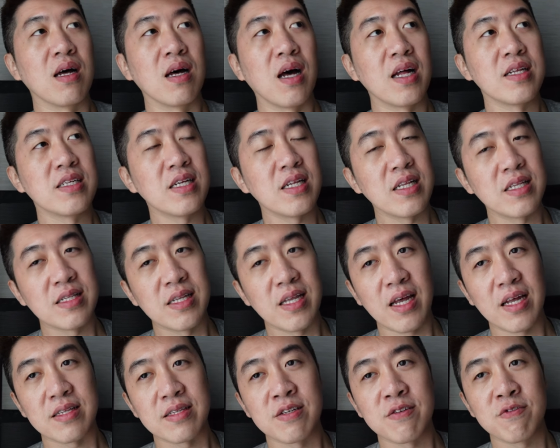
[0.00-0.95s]
Other than
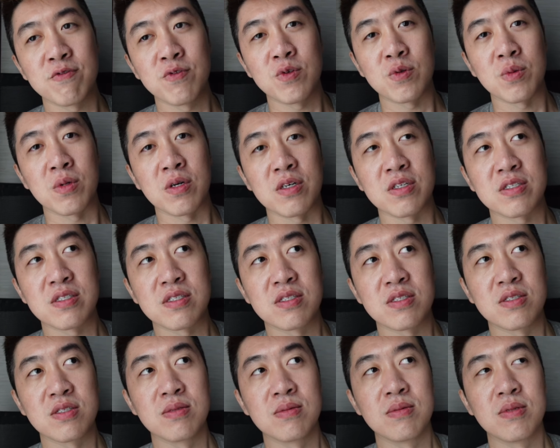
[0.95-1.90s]
that, the food was
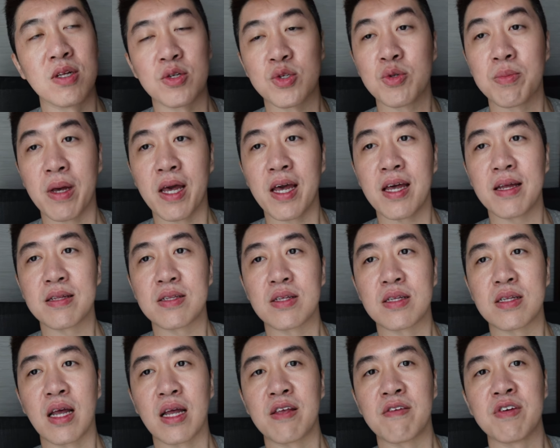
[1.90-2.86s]
not too bad,
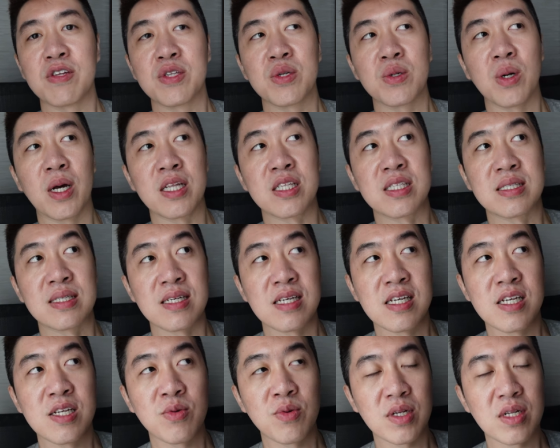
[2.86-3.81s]
even though I
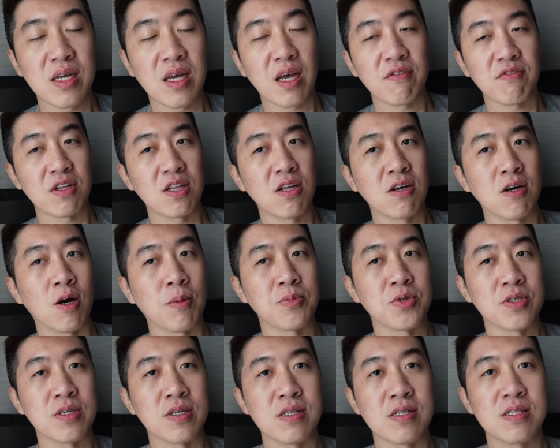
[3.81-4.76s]
didn't really have a lot of
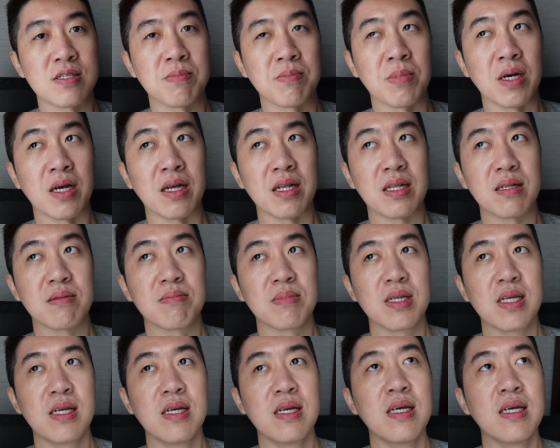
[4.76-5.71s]
options. But
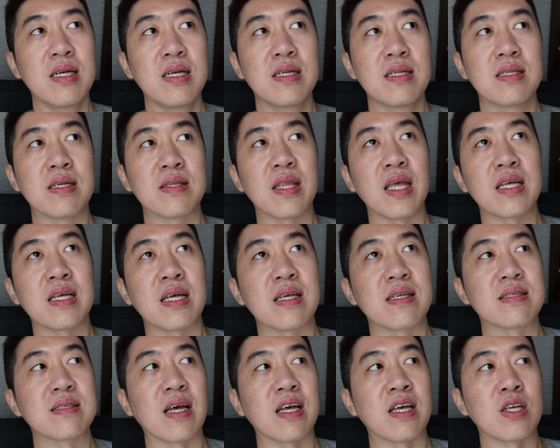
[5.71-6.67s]
the thing
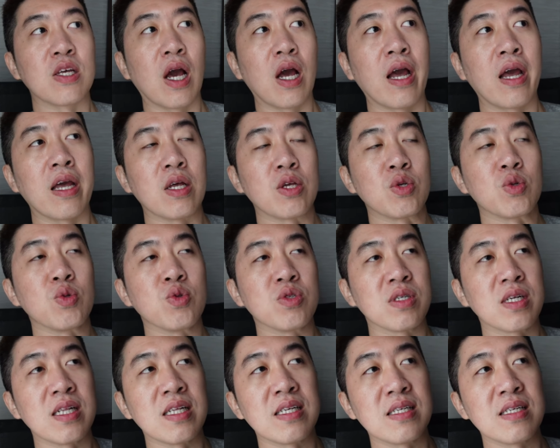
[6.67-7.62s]
is, I
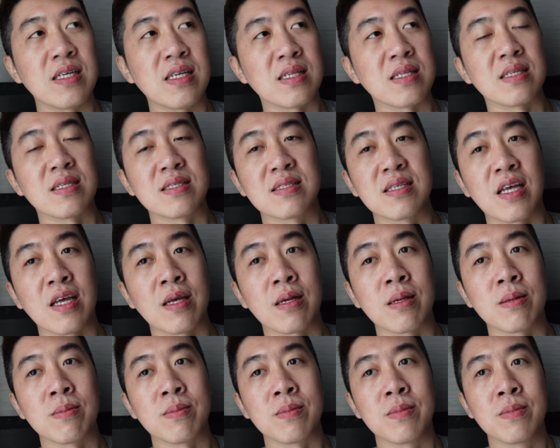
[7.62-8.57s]
usually eat the
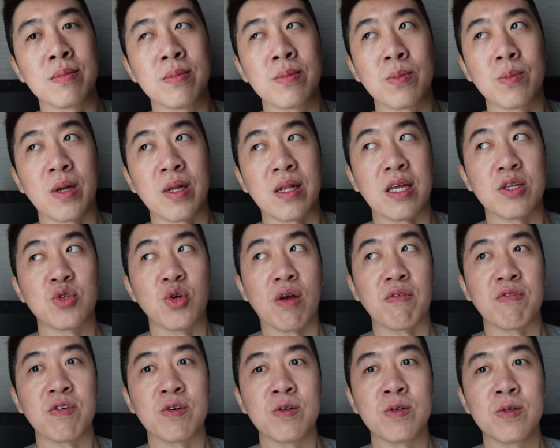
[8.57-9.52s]
same when I
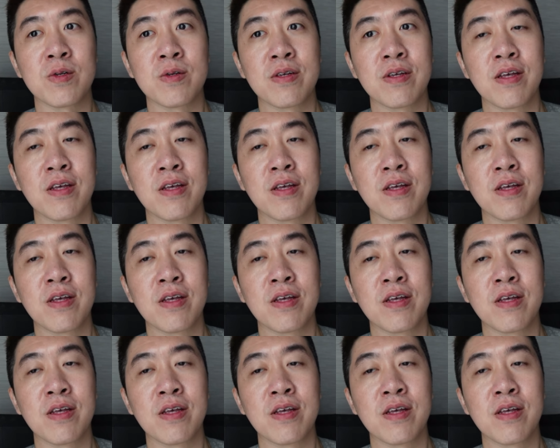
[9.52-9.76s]
travel.